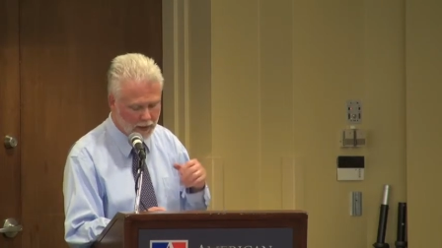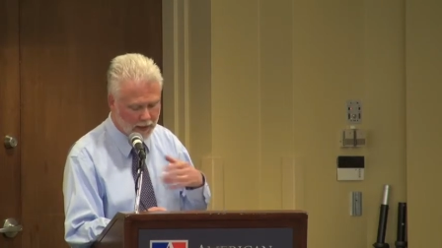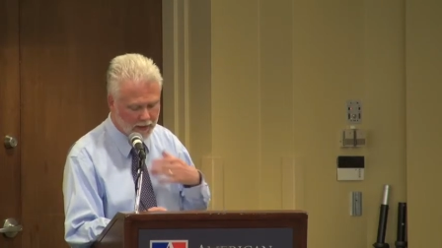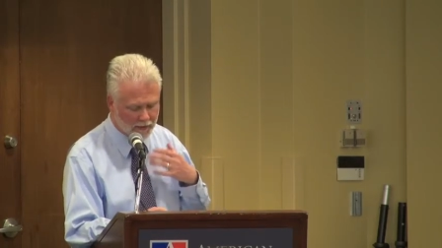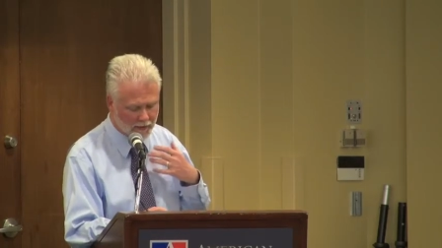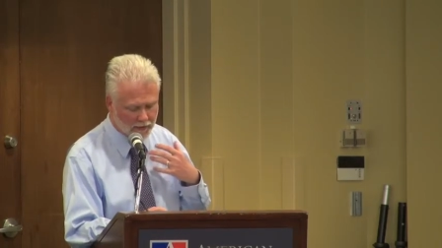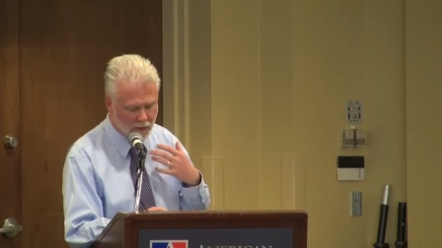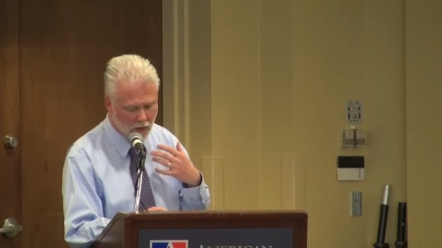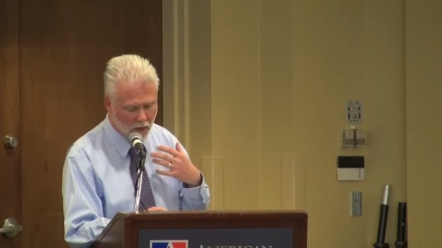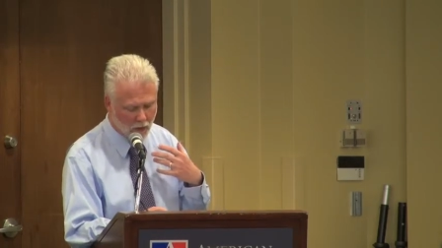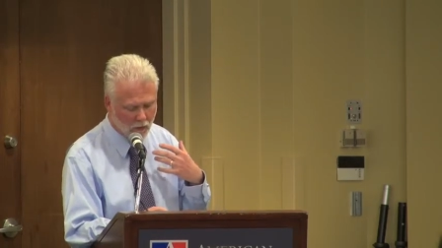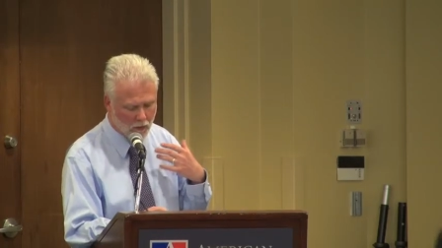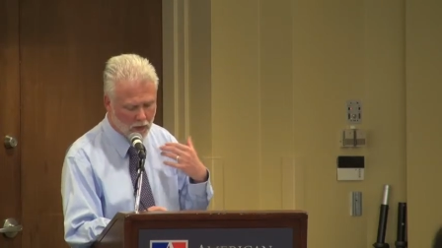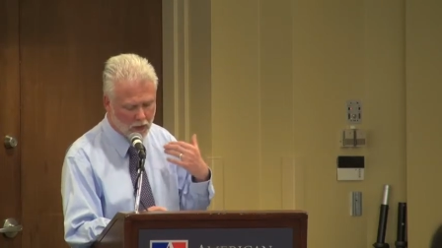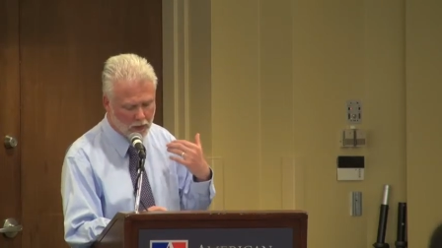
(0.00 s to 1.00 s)
And
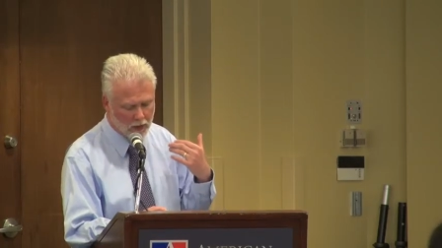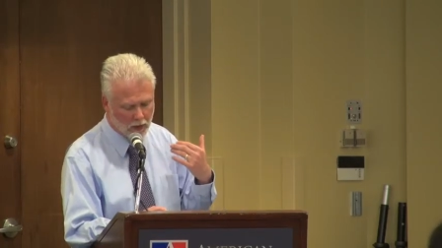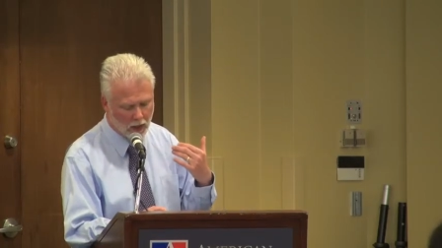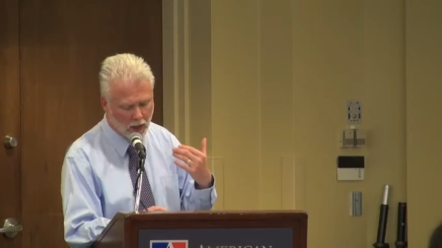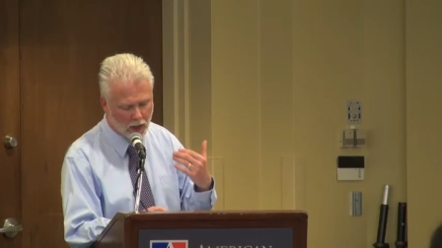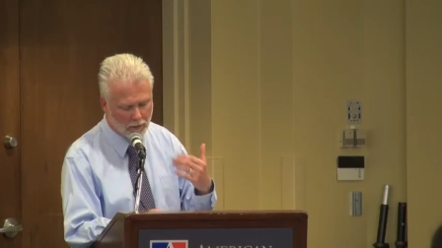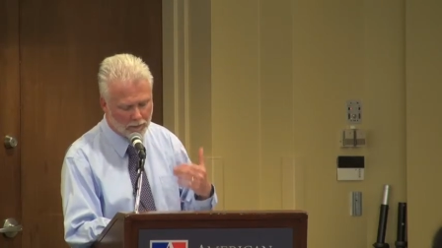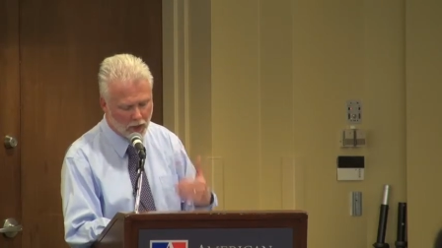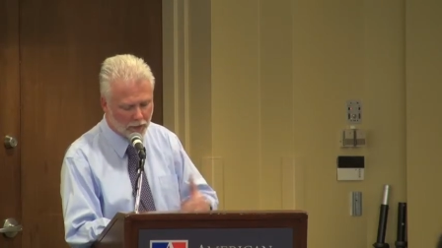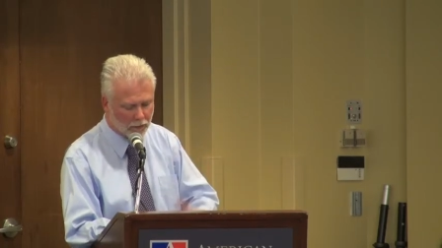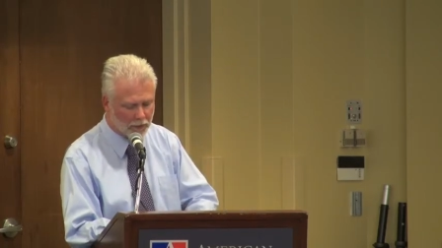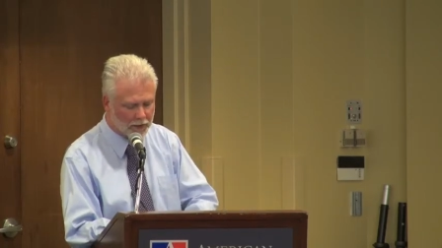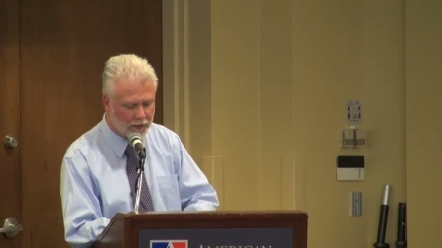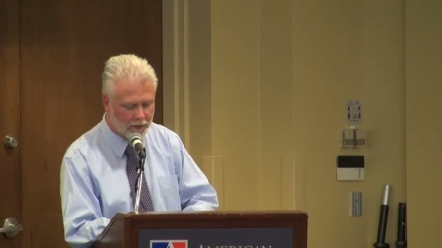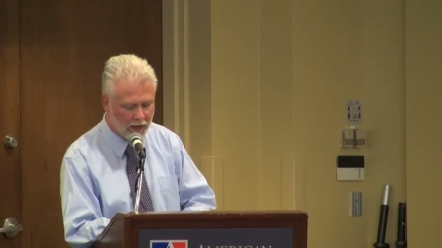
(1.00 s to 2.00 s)
so um, not
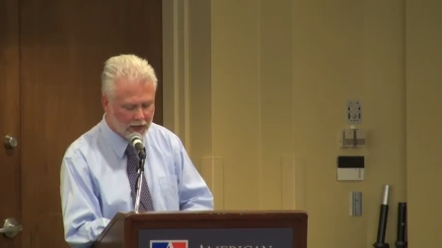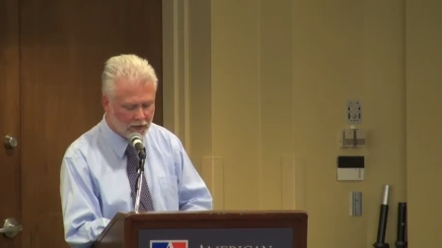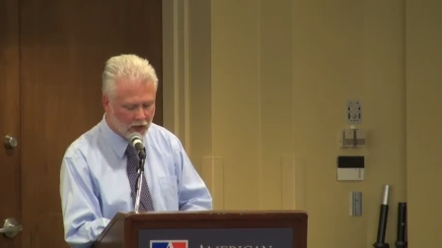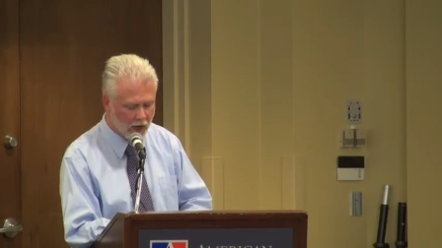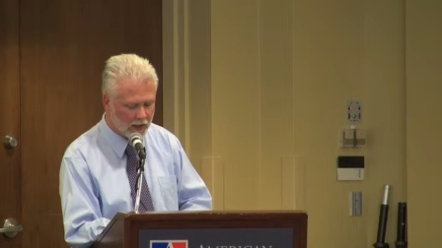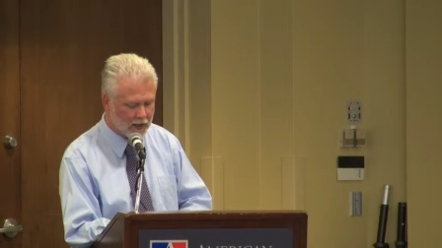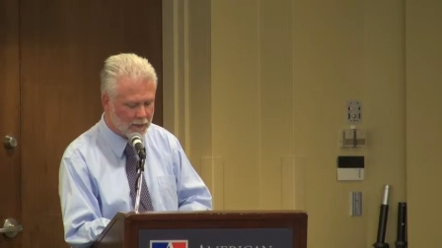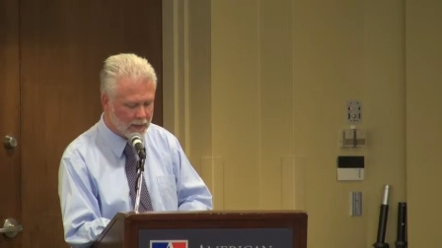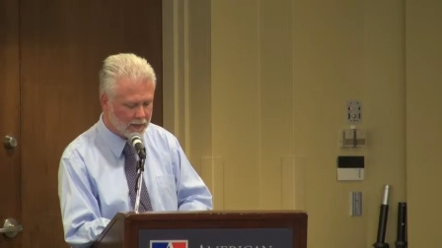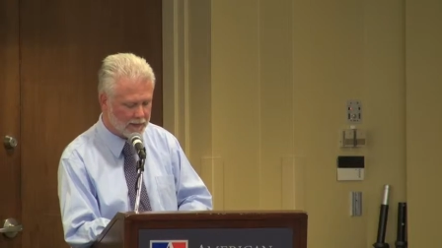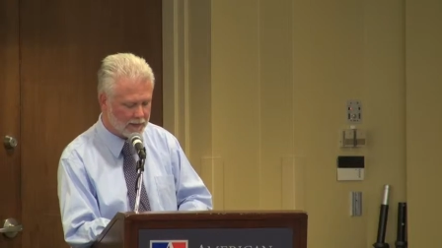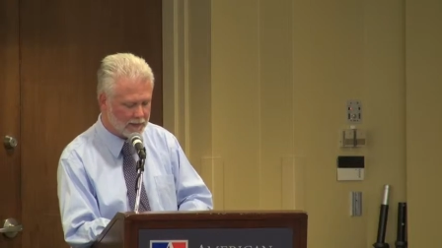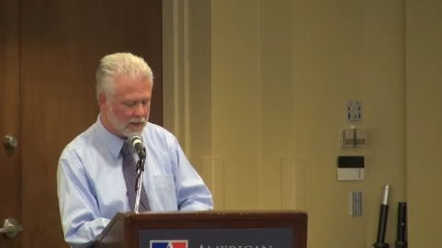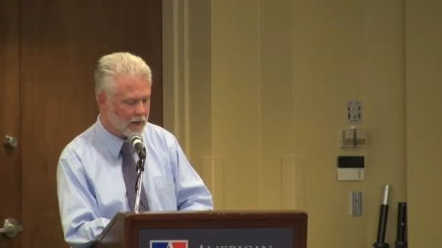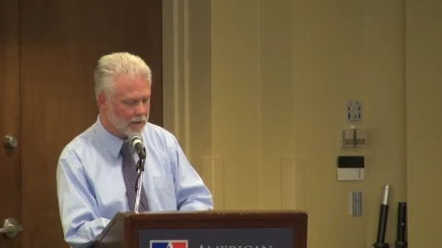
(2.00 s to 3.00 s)
only did they document
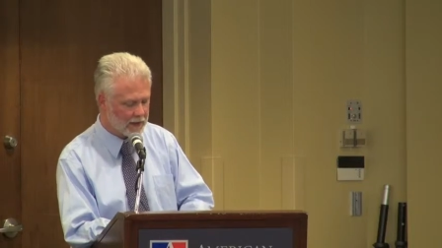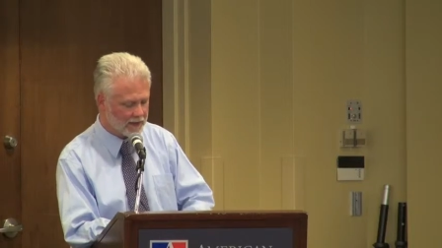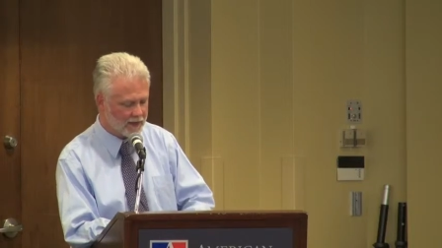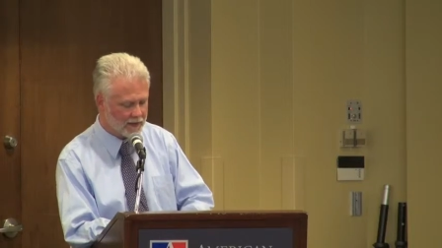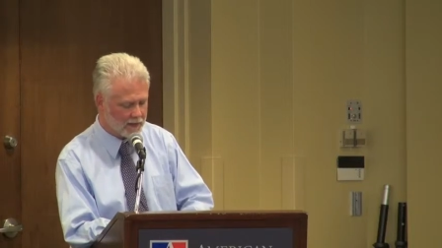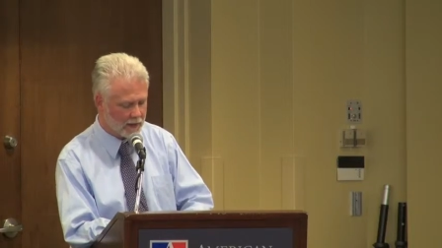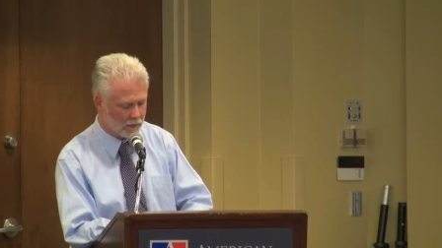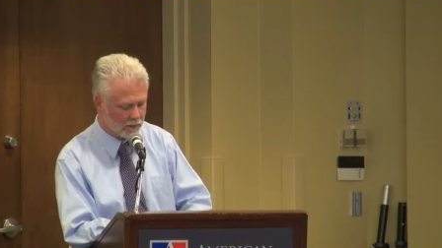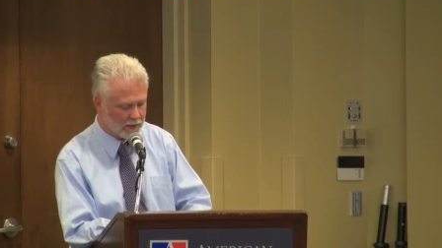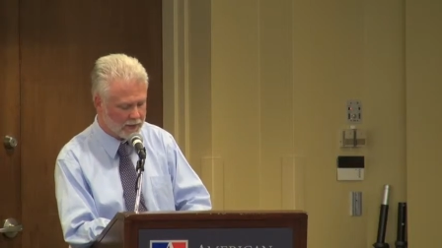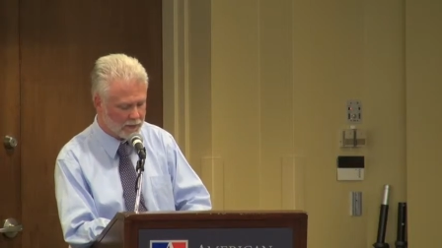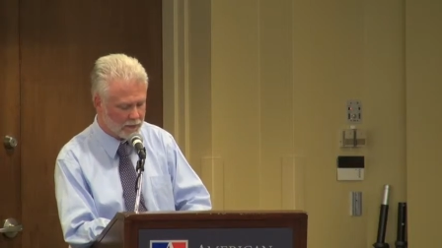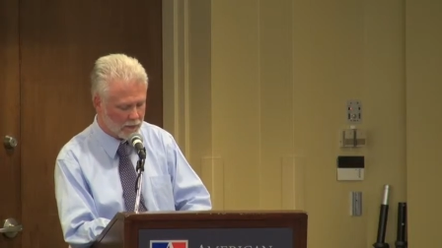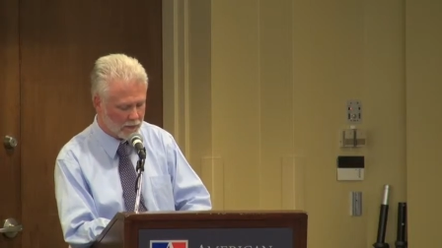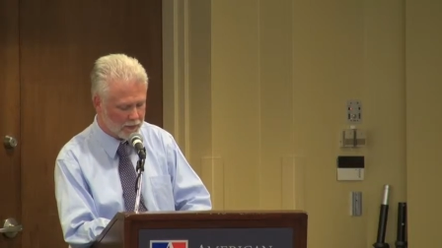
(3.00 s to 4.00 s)
some existing
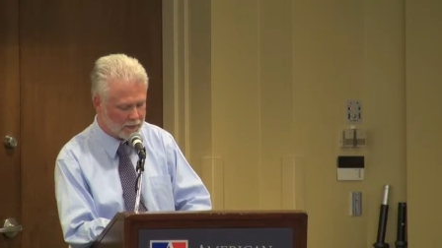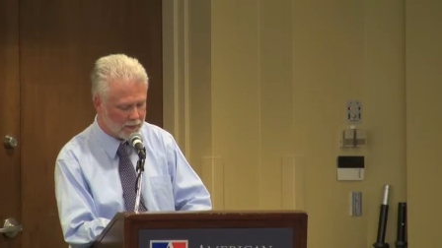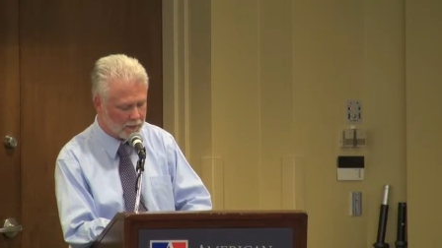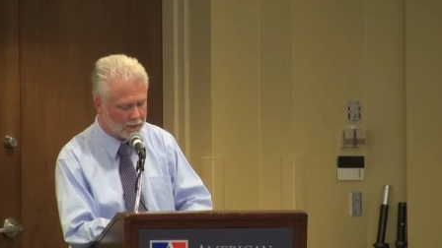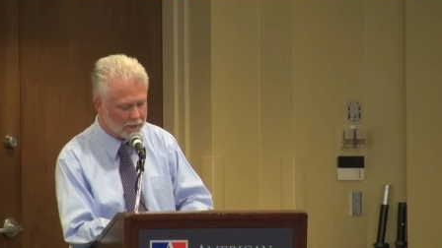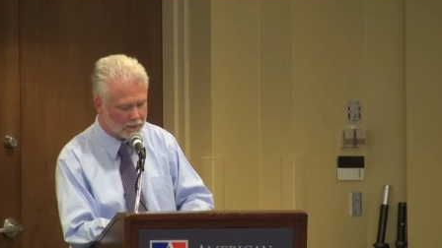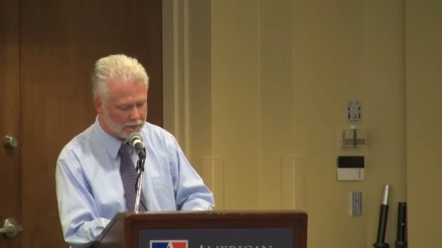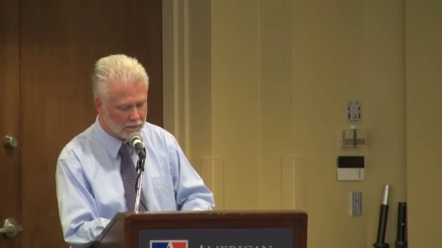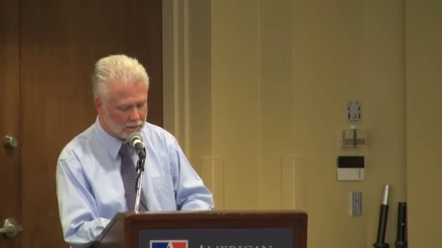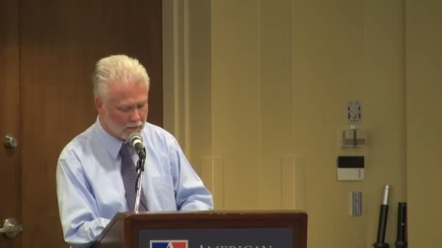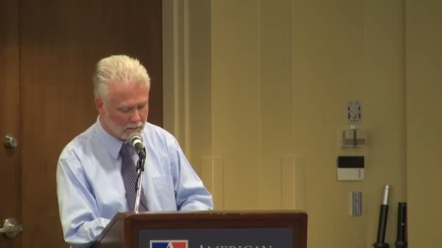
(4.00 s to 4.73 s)
resources,